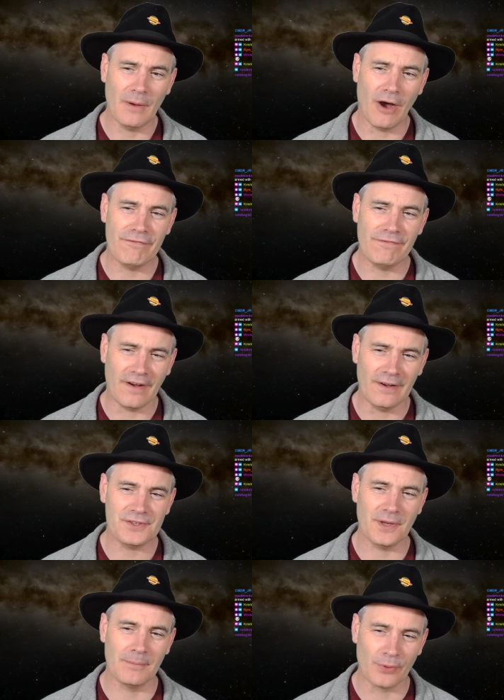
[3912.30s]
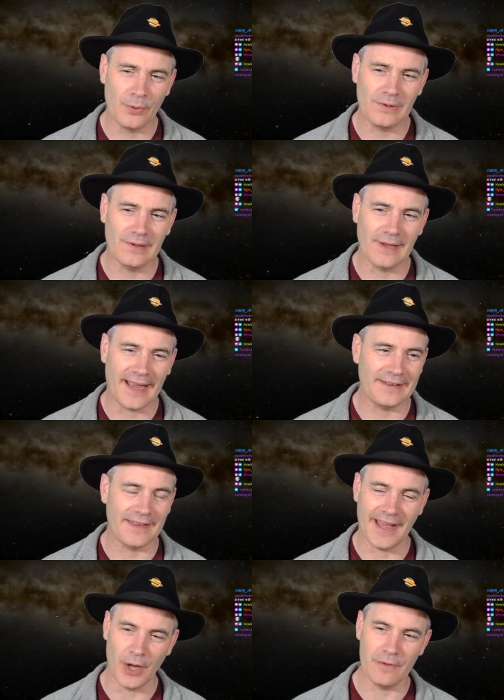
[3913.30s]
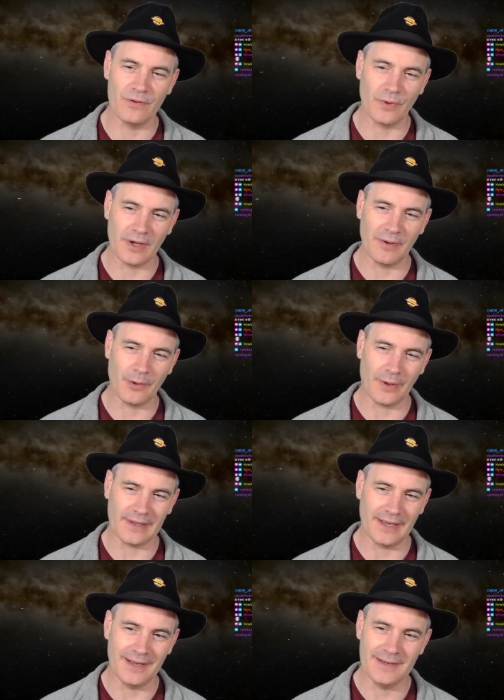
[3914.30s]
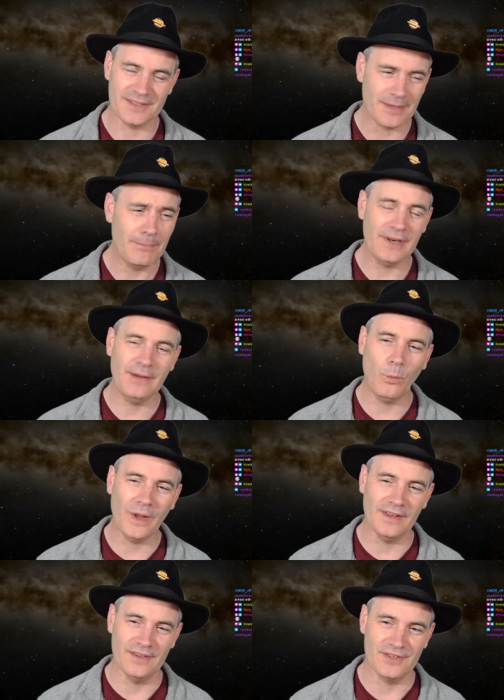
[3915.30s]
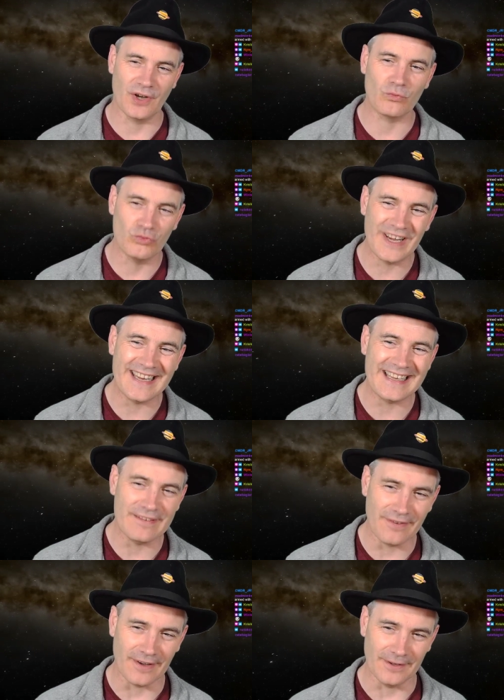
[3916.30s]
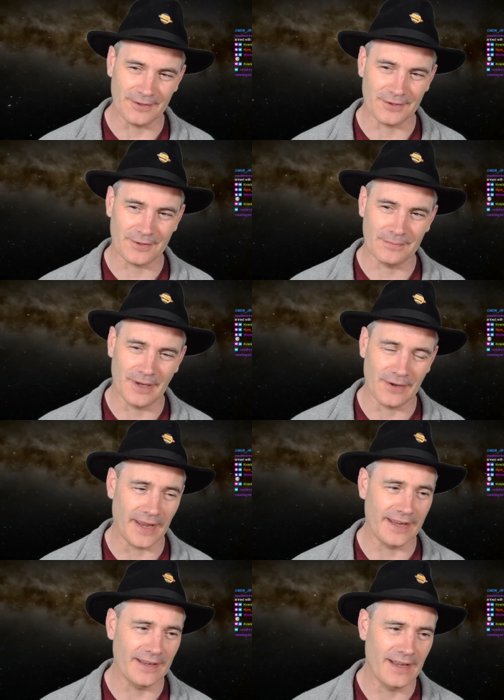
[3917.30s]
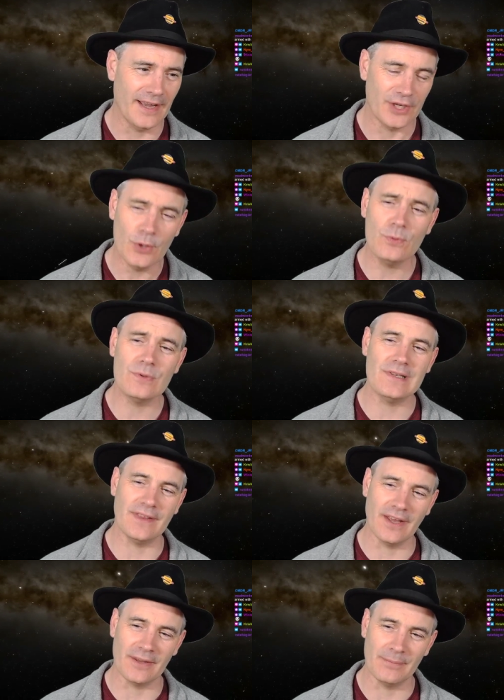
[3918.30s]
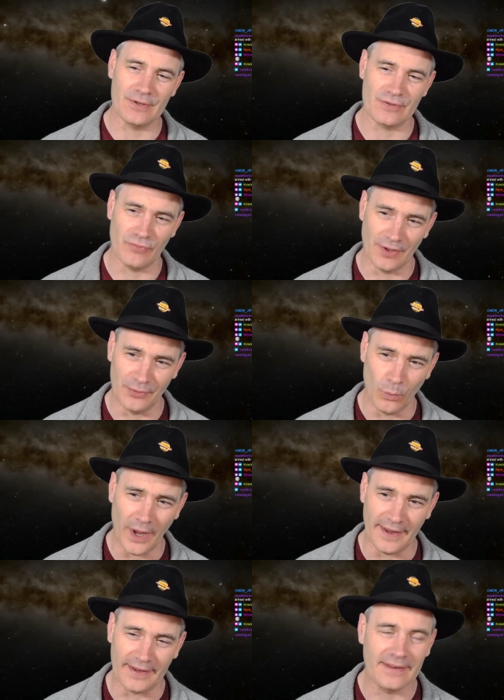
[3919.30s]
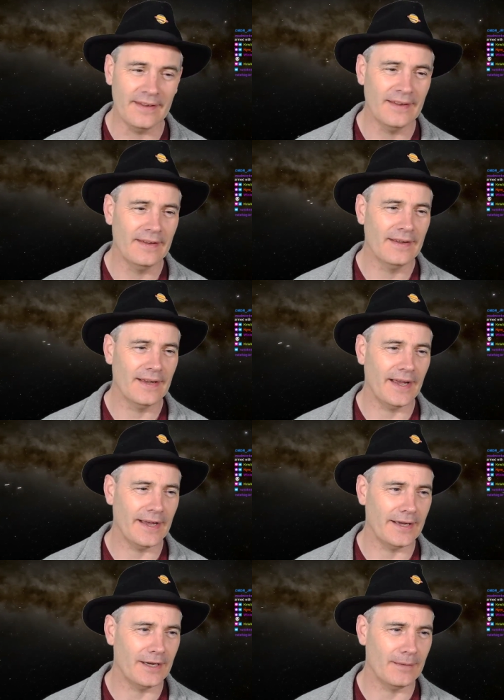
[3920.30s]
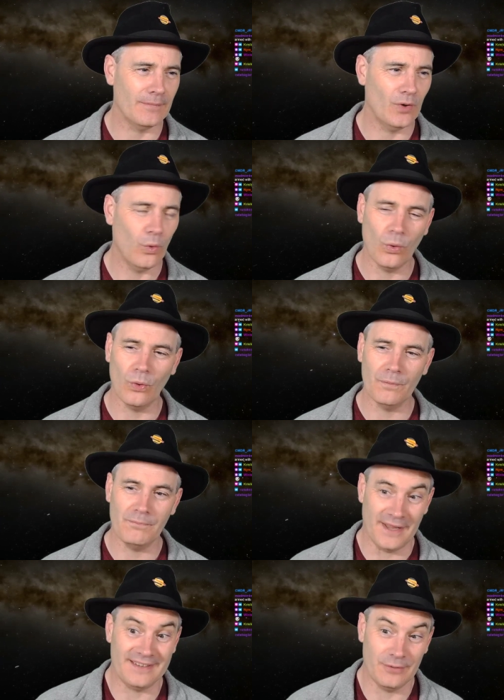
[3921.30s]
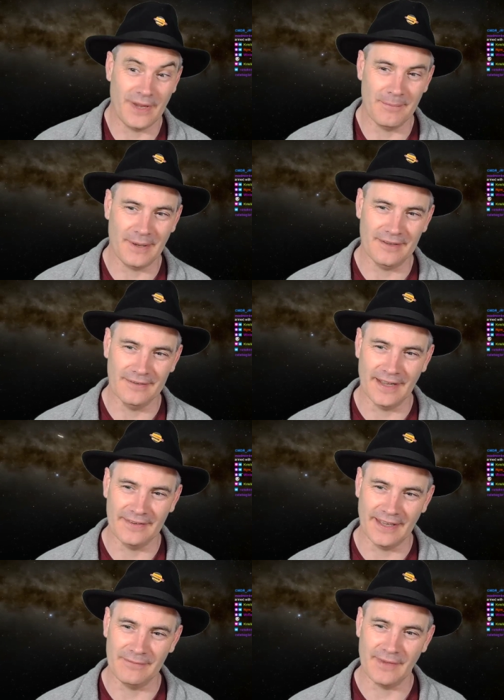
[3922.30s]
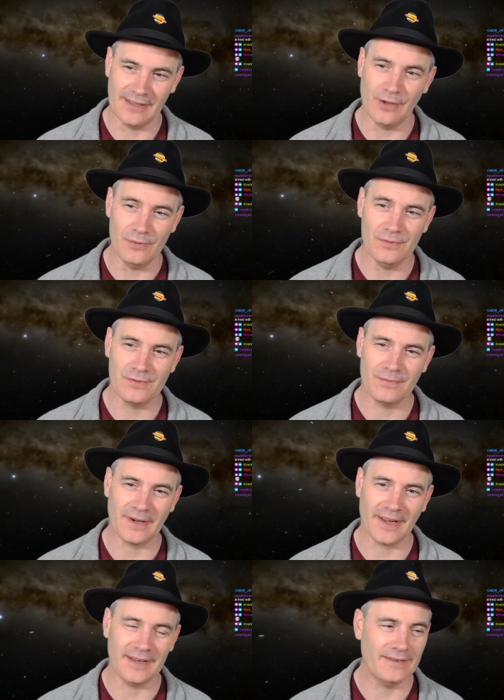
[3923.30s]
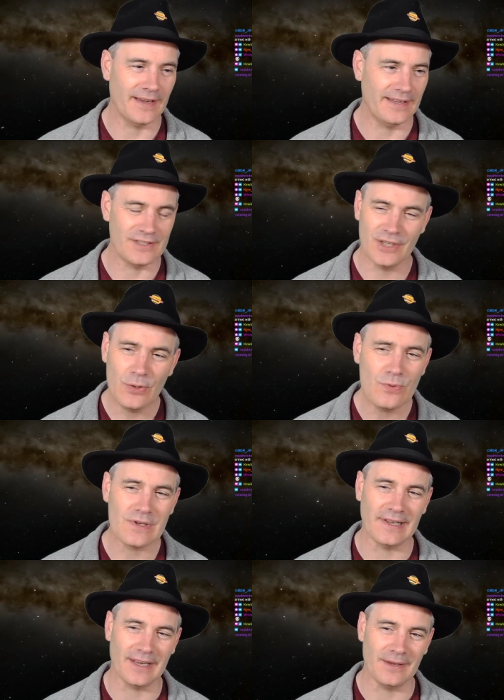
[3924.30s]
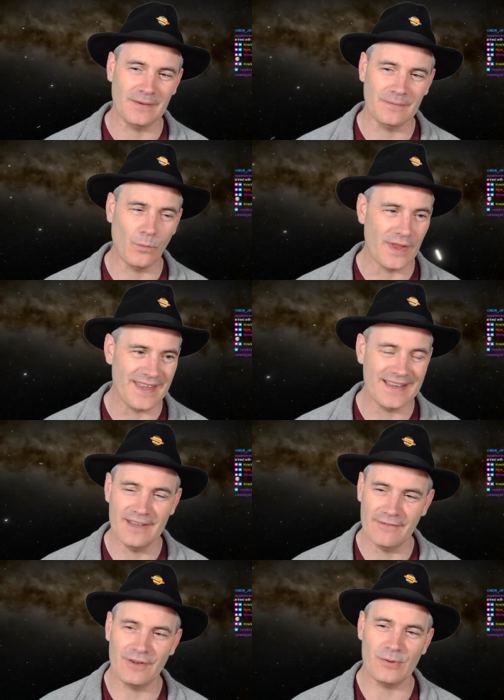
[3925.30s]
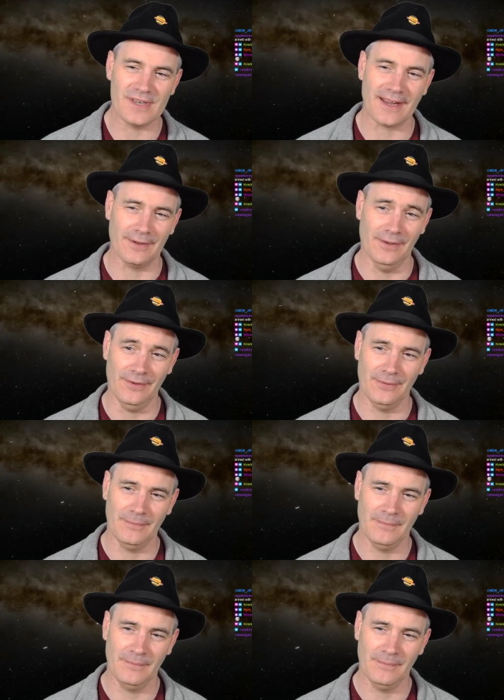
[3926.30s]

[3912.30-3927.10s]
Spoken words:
fast, brutal, and they're over really, really quickly. Somebody wins really fast, okay? Usually the other person runs away, or they do get beaten and they lose, okay? And it's usually within a few seconds.